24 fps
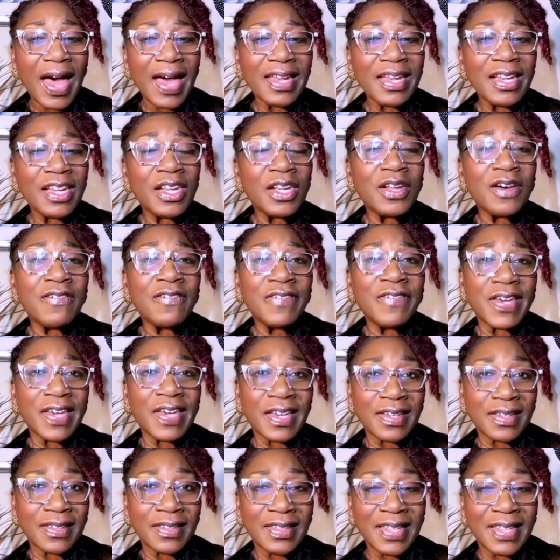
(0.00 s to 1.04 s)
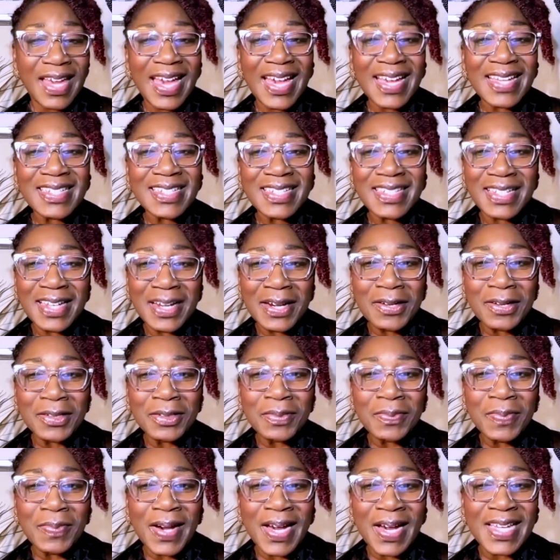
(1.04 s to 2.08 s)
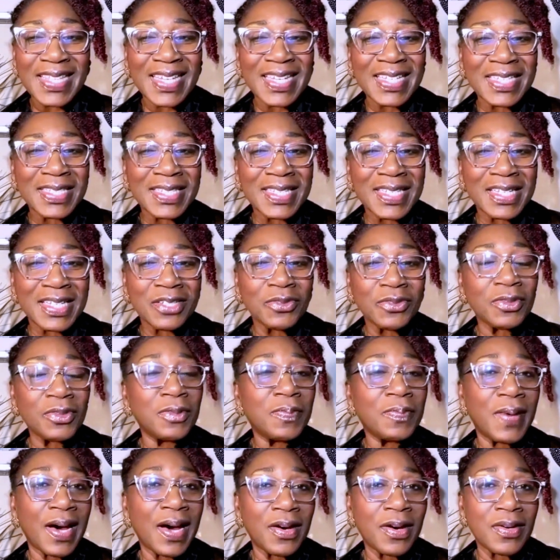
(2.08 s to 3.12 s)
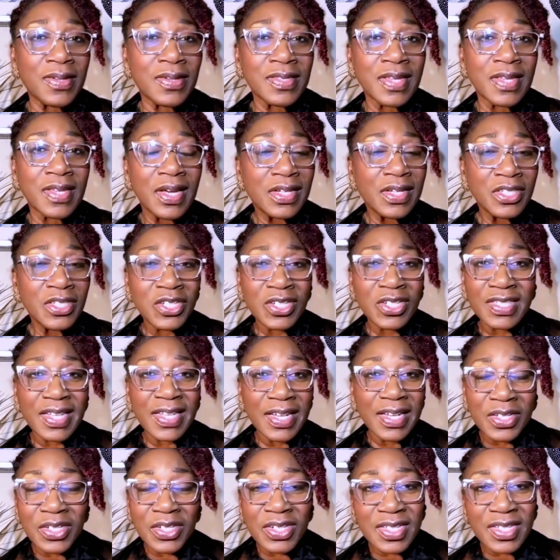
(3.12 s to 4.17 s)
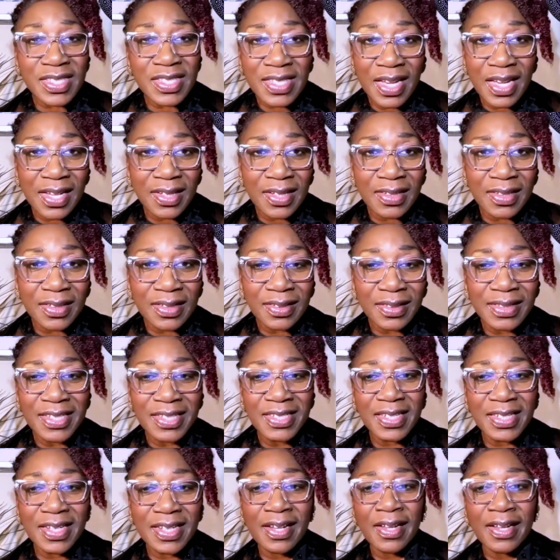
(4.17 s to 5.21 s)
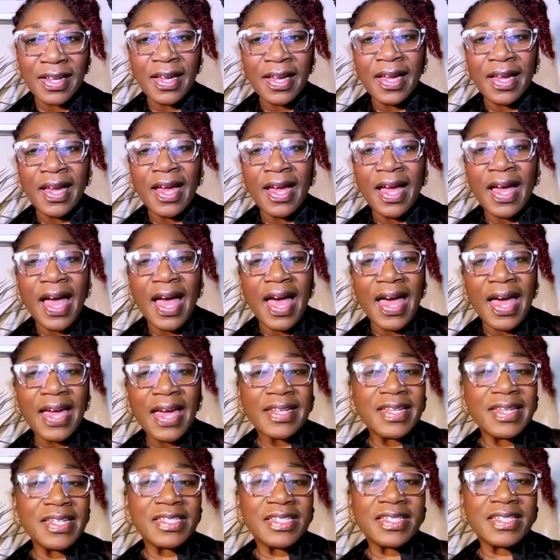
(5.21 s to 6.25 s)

and loving handed down by the ancestral powers, just like you just said, Keisha. And